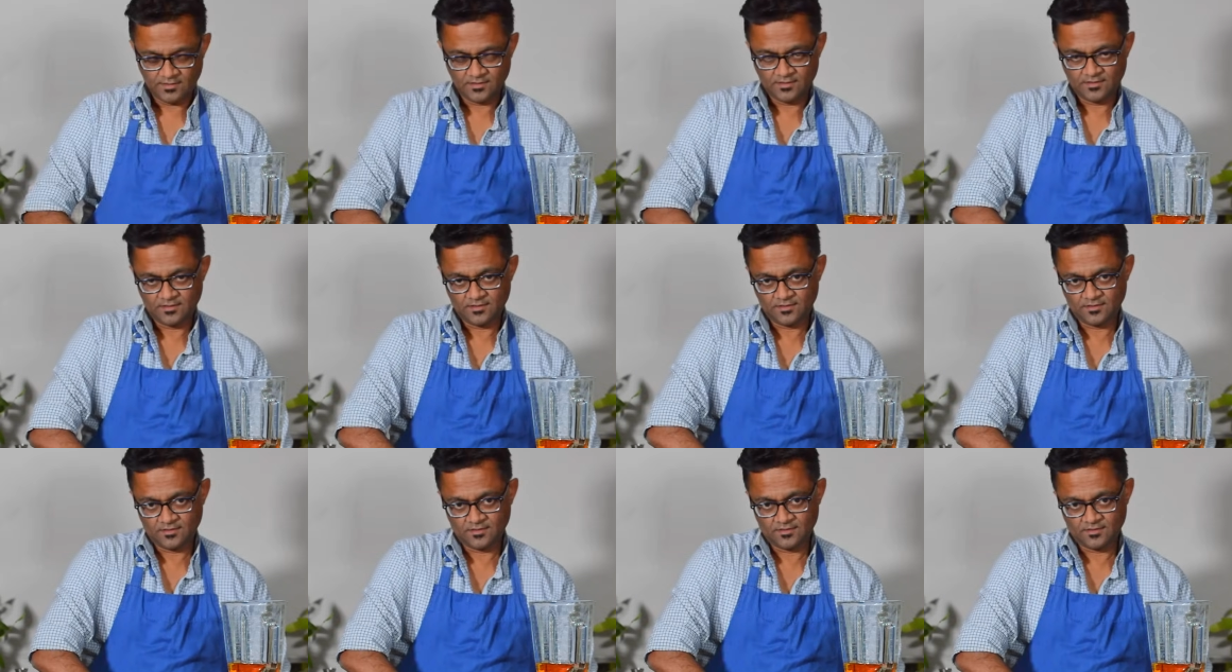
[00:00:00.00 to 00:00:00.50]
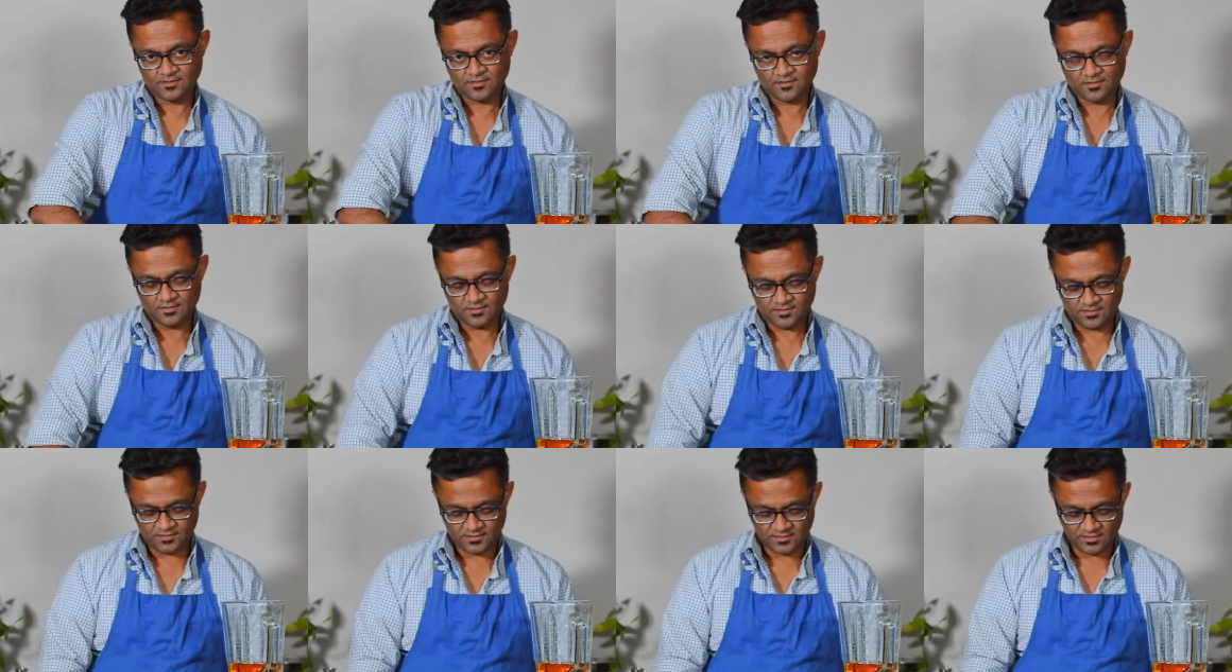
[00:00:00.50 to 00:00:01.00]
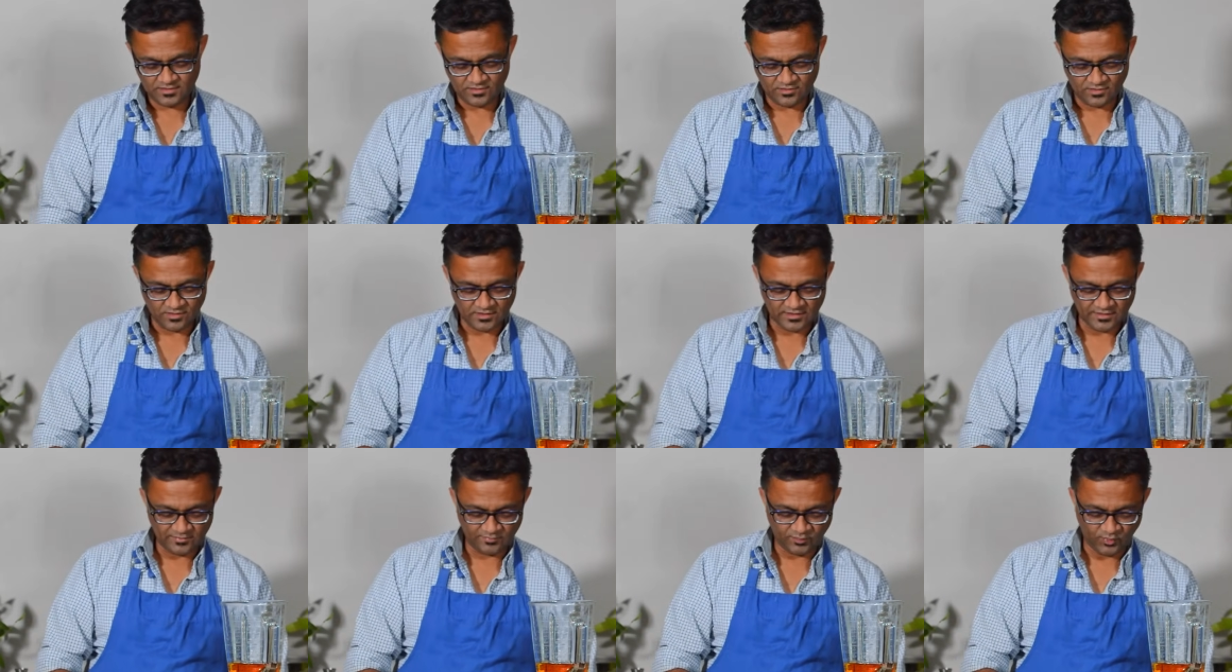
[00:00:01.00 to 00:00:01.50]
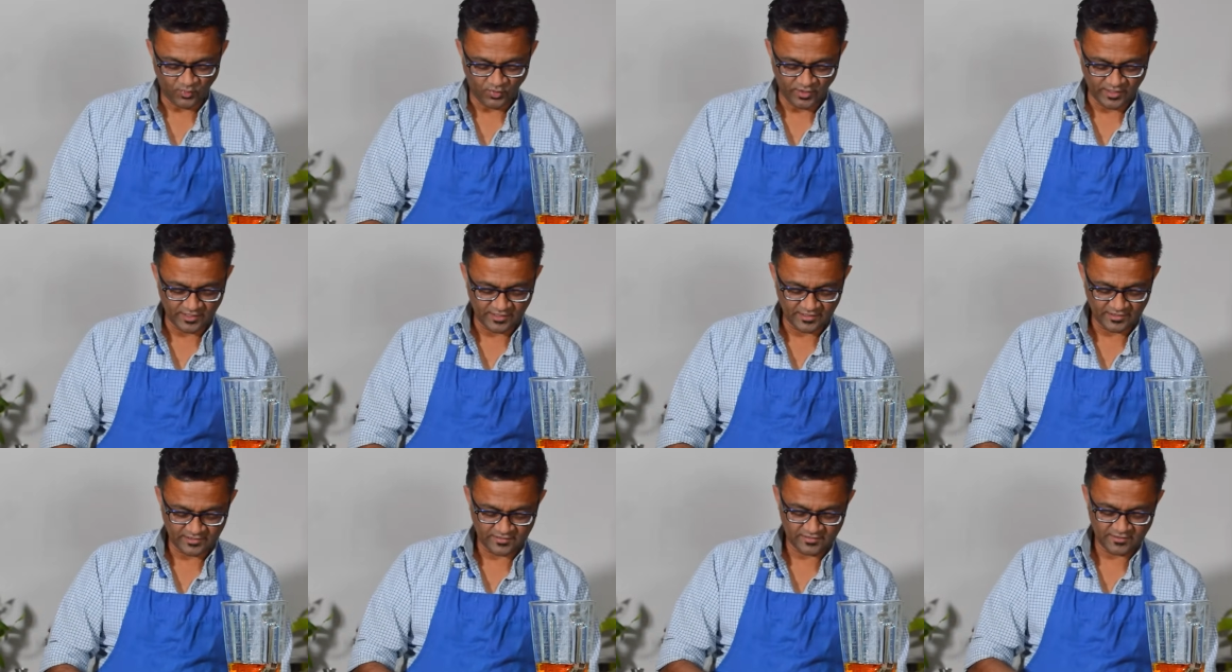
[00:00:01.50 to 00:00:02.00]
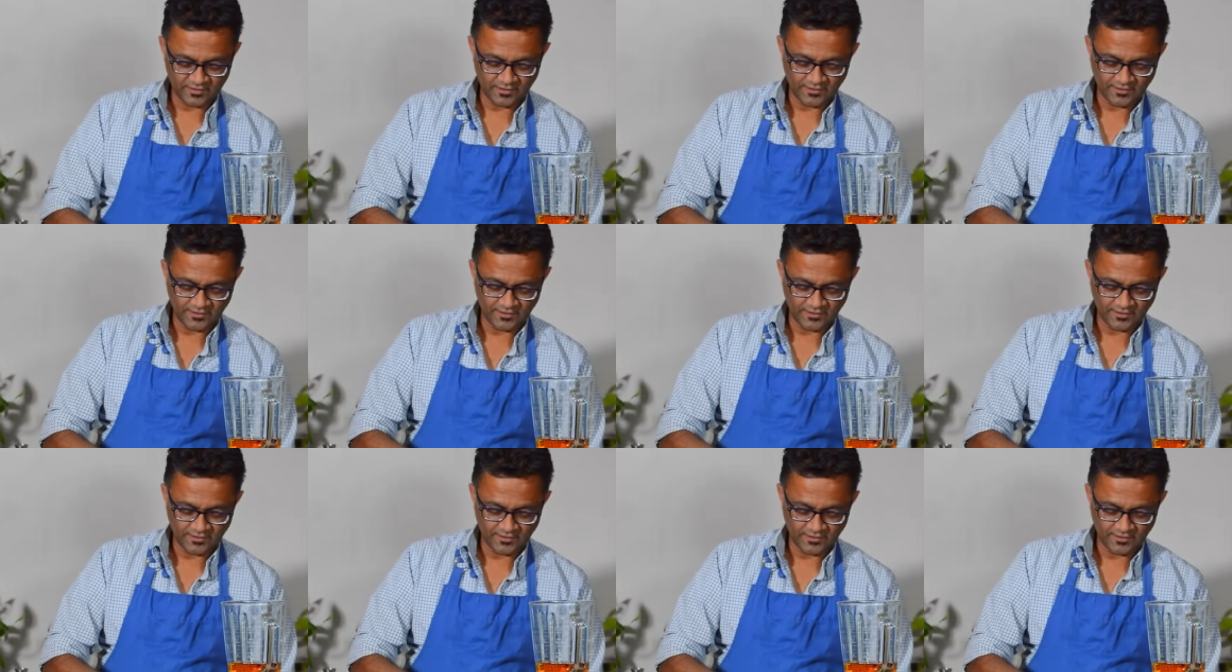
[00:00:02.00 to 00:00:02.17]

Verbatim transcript: Now, the all important,